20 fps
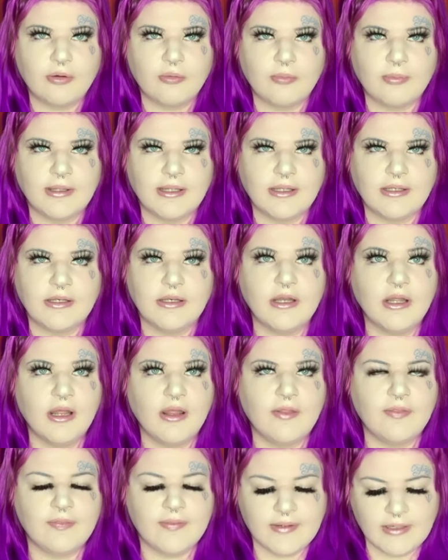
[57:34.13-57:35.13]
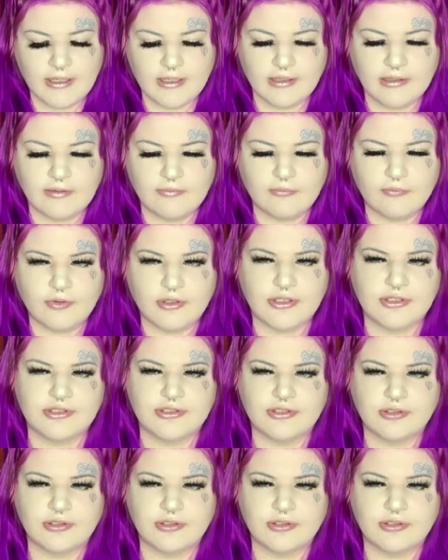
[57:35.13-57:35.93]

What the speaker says: outweighed the negative ones.